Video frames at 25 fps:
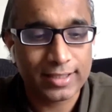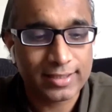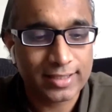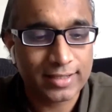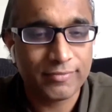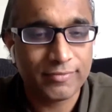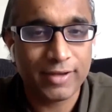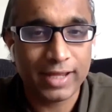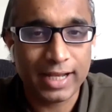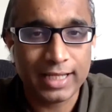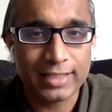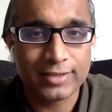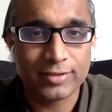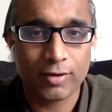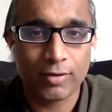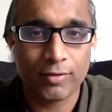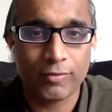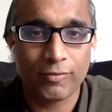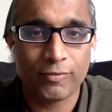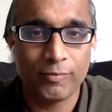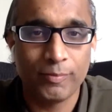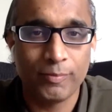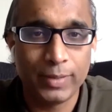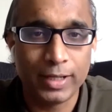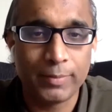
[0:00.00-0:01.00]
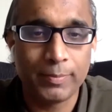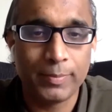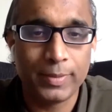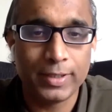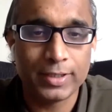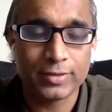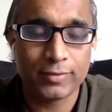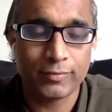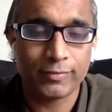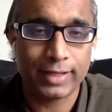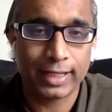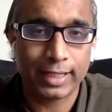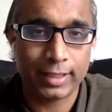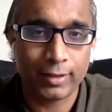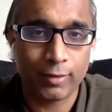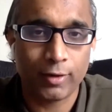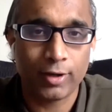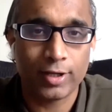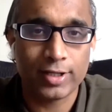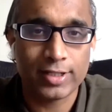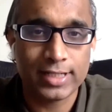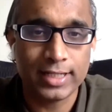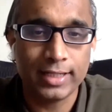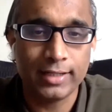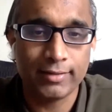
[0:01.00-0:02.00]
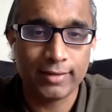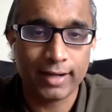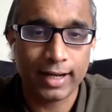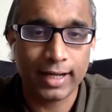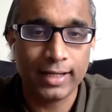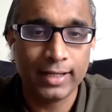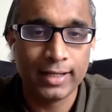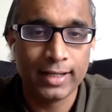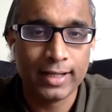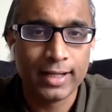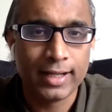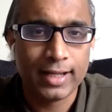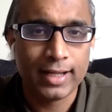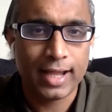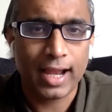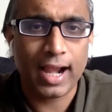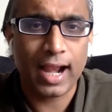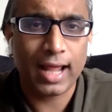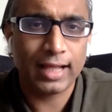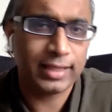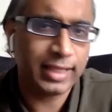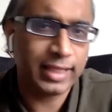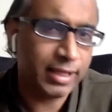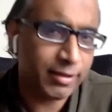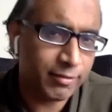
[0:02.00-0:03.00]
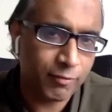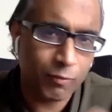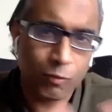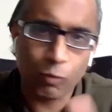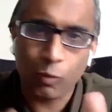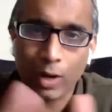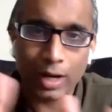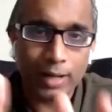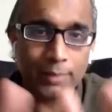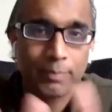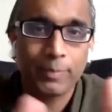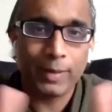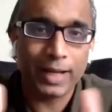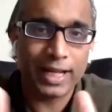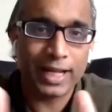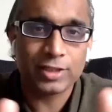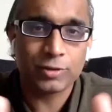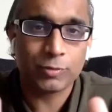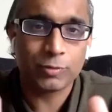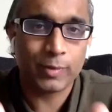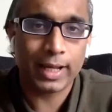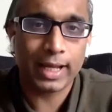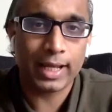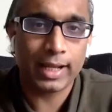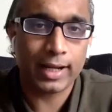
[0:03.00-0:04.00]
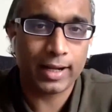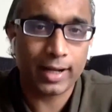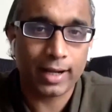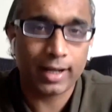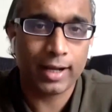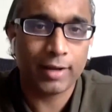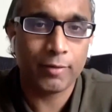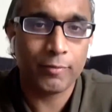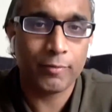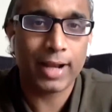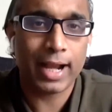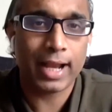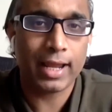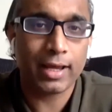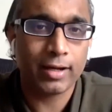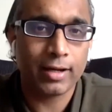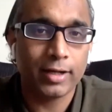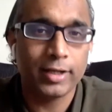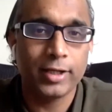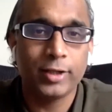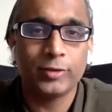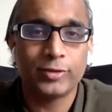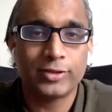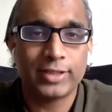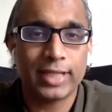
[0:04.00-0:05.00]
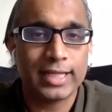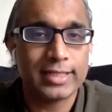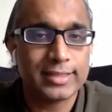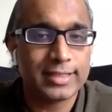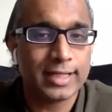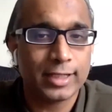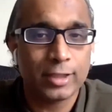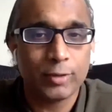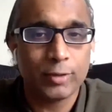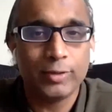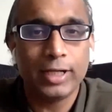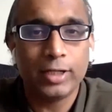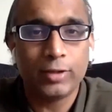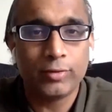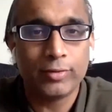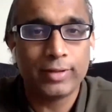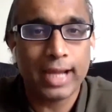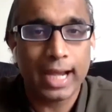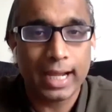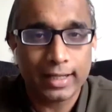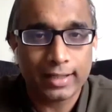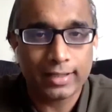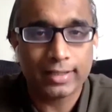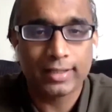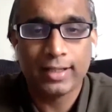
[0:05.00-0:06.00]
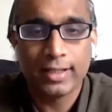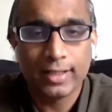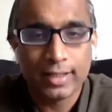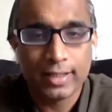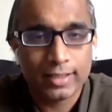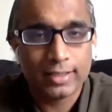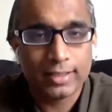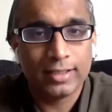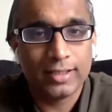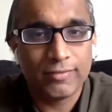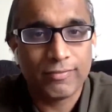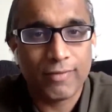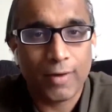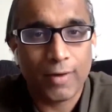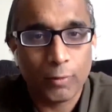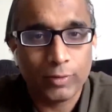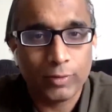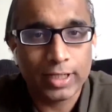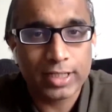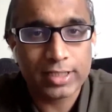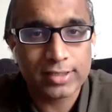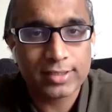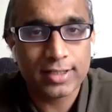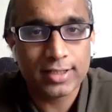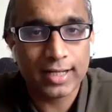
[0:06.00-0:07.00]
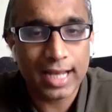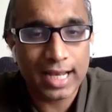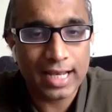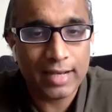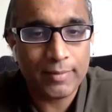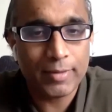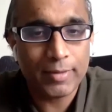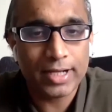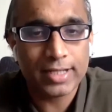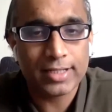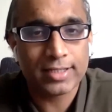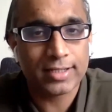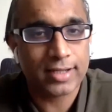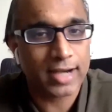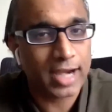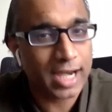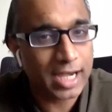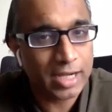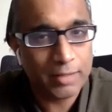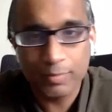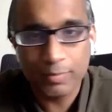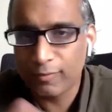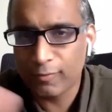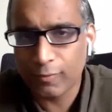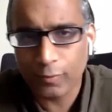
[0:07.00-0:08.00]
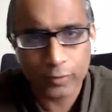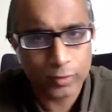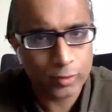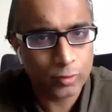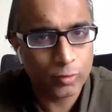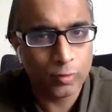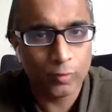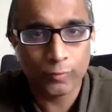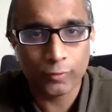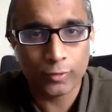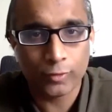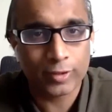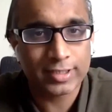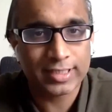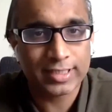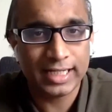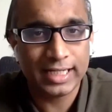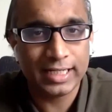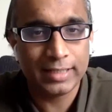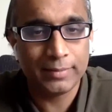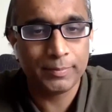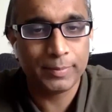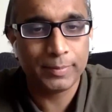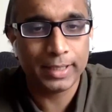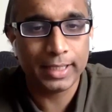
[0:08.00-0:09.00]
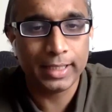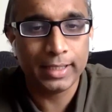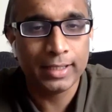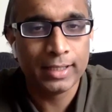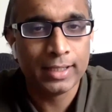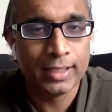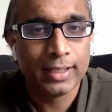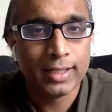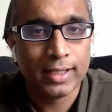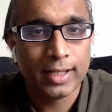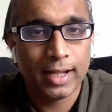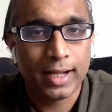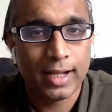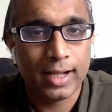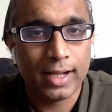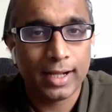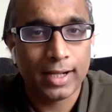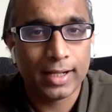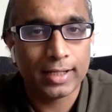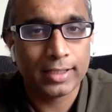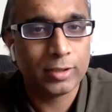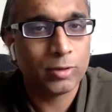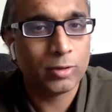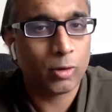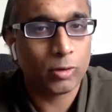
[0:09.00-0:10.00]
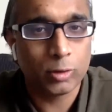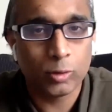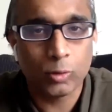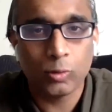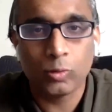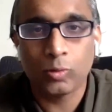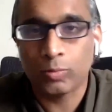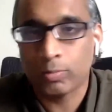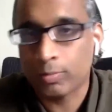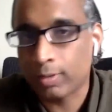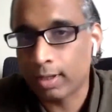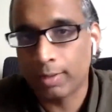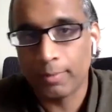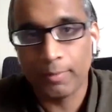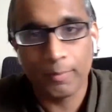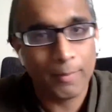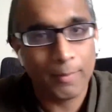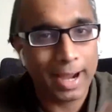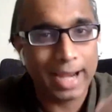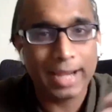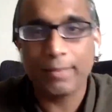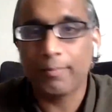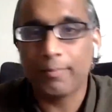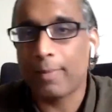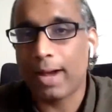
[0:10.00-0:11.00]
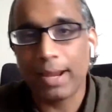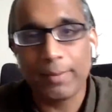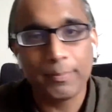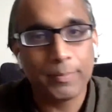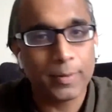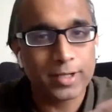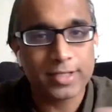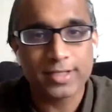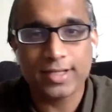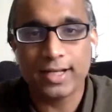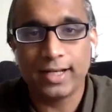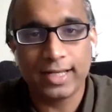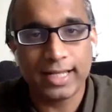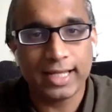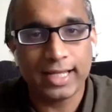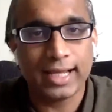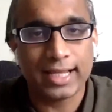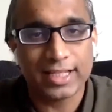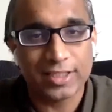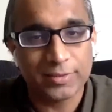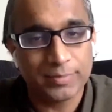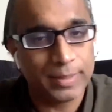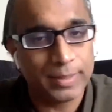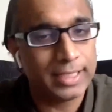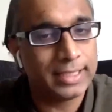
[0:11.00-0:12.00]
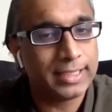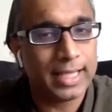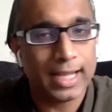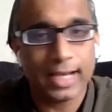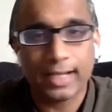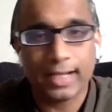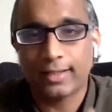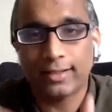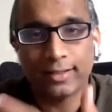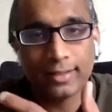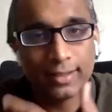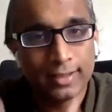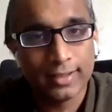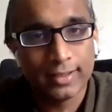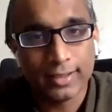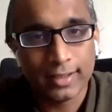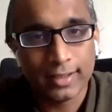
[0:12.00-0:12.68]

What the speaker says: as a very sort of big piece of technology, right? And I think one place where I heard you say is that you need to get the foundational elements right before you go for a CDP. Although my personal take has been that